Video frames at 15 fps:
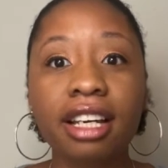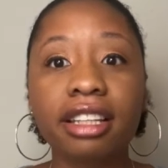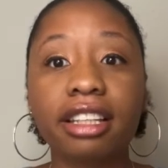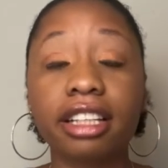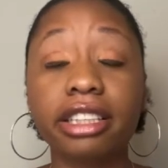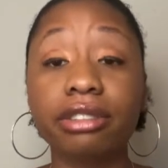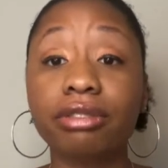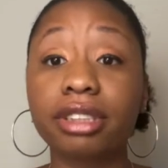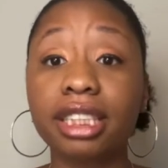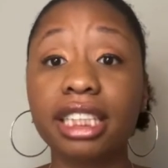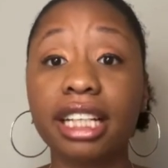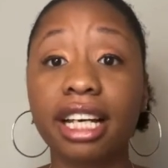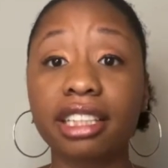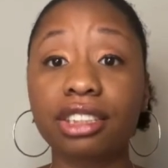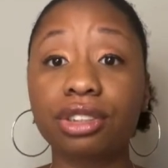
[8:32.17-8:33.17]
that he really
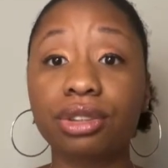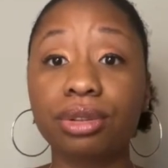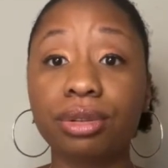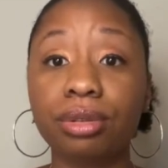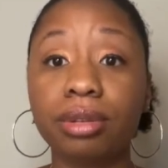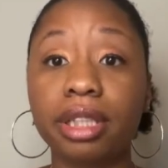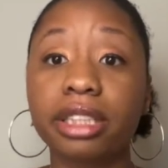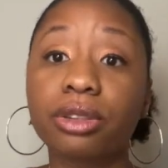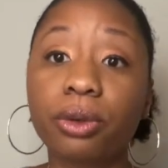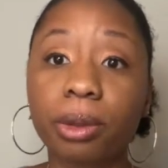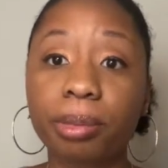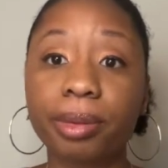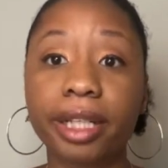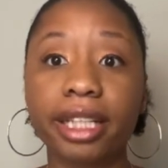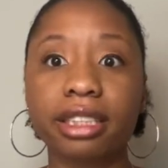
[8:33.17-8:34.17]
has to
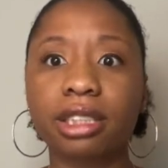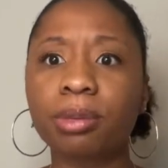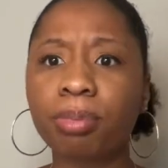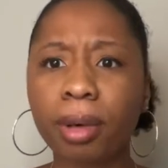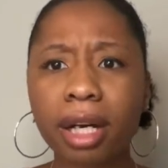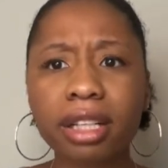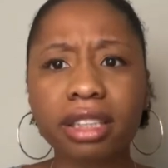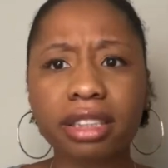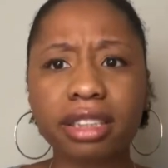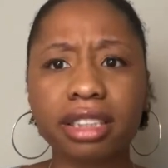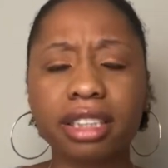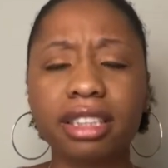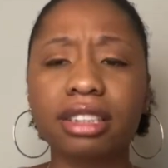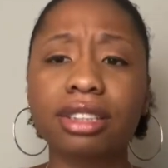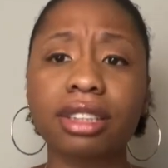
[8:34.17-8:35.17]
incorporate a spark
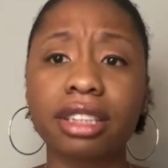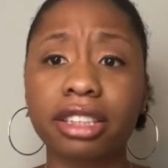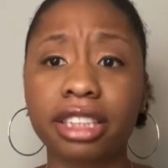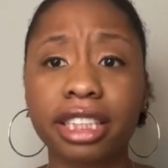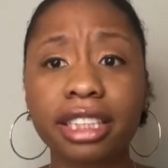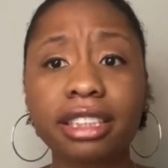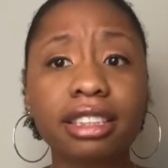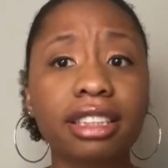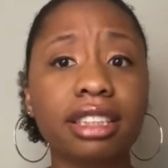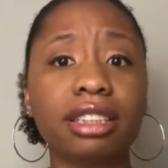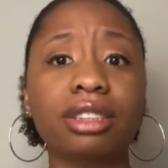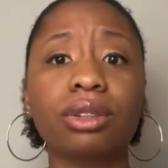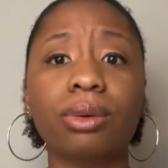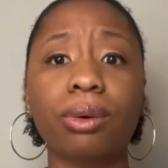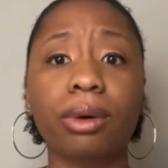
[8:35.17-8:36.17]
into their
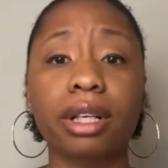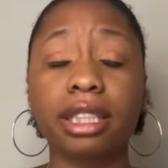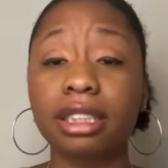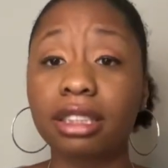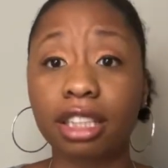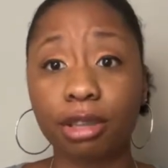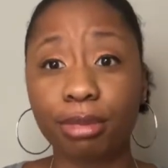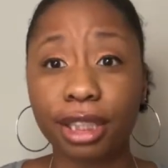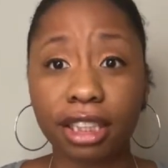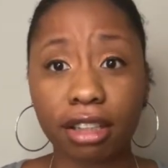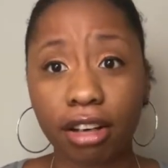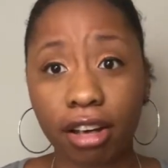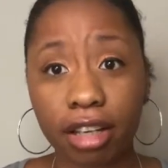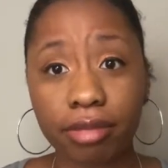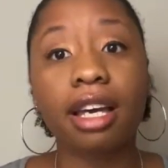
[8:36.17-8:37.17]
kisses or he's going to be
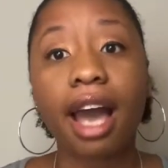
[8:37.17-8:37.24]
cut.